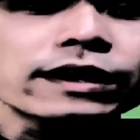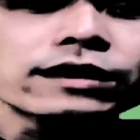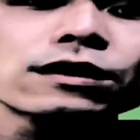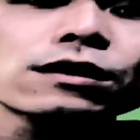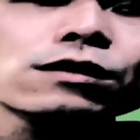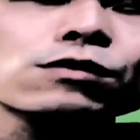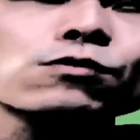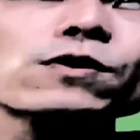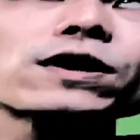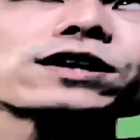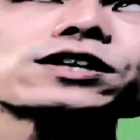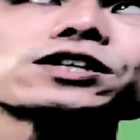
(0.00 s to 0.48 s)

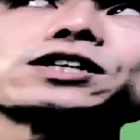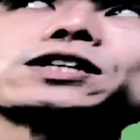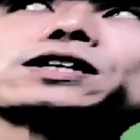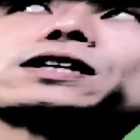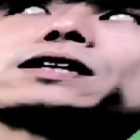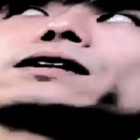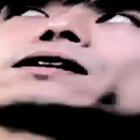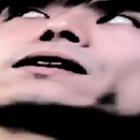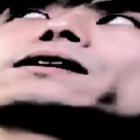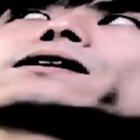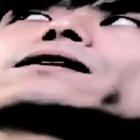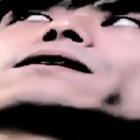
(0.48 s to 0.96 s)
And
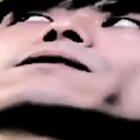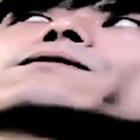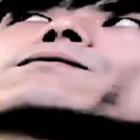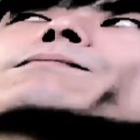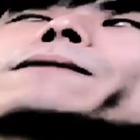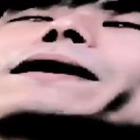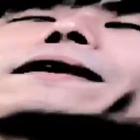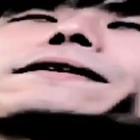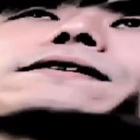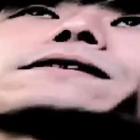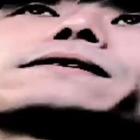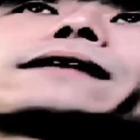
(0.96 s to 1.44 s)
Thresh
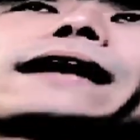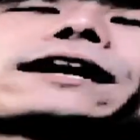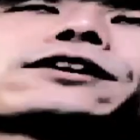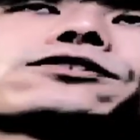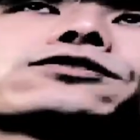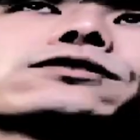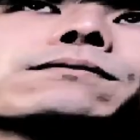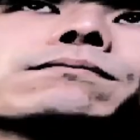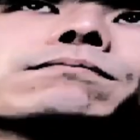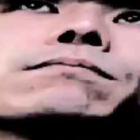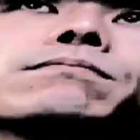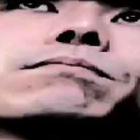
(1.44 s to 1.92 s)
makes it
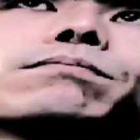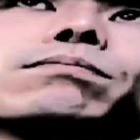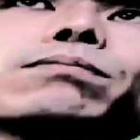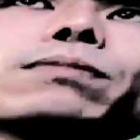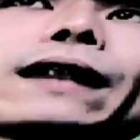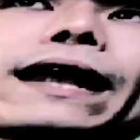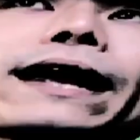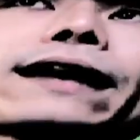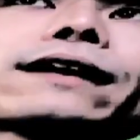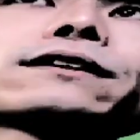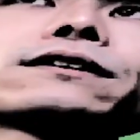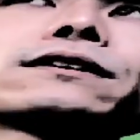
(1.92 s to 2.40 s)
actually
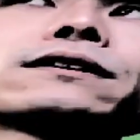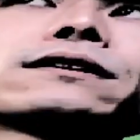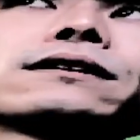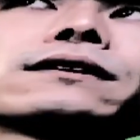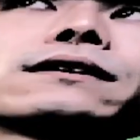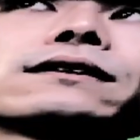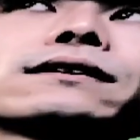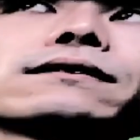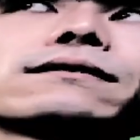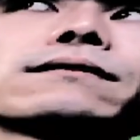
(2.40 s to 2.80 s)
black